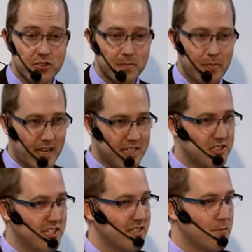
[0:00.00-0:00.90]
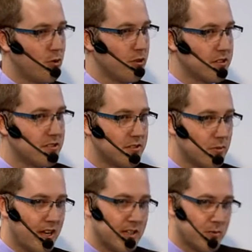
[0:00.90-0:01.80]
just packaging the products the
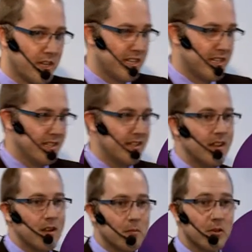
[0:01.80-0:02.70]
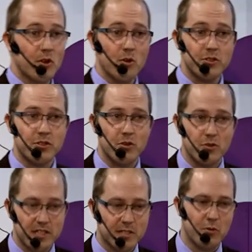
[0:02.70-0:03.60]
right way, but
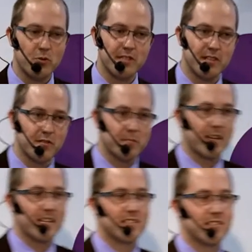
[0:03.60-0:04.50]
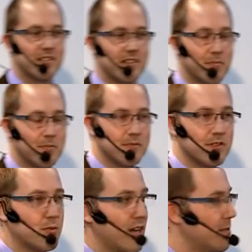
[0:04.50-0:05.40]
also disposing of the package
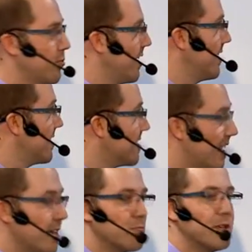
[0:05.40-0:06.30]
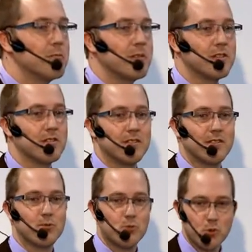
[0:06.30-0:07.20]
the right way, then we will
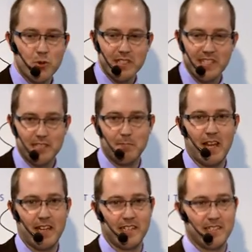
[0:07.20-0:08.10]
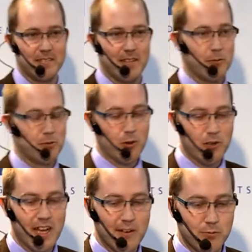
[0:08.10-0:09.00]
ruin this planet, and we
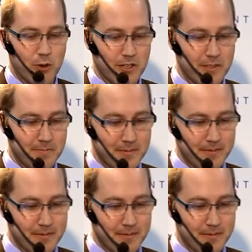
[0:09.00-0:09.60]
only have one.